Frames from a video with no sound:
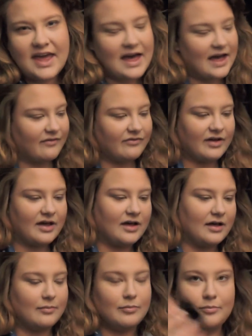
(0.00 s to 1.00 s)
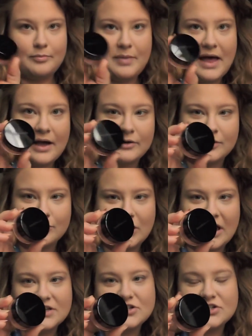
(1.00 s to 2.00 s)
have a powder
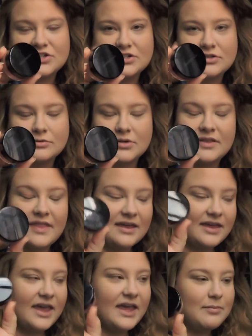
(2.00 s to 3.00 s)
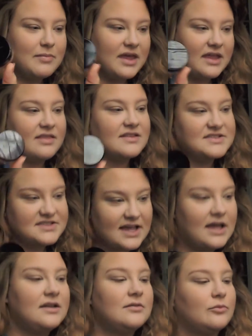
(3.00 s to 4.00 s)
blush that came in the
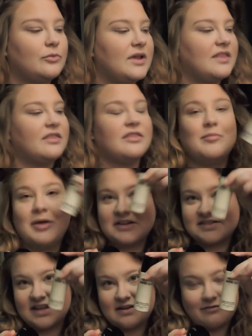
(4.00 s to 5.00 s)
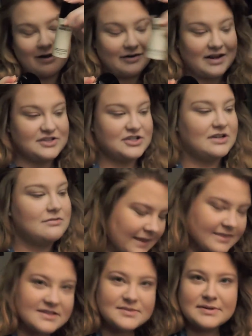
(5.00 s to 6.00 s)
set with the Bare Skin foundation.
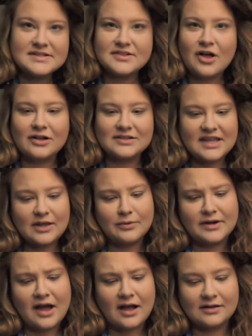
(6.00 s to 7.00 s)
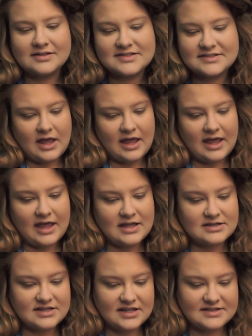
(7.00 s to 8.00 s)
This one is called Equinox,
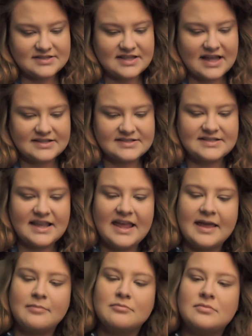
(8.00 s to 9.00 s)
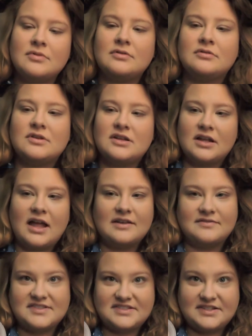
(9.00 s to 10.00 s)
and it's that same kind
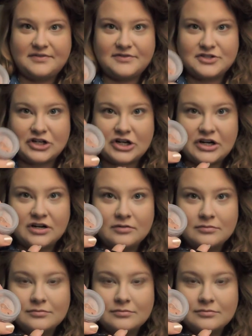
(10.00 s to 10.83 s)
of sifter,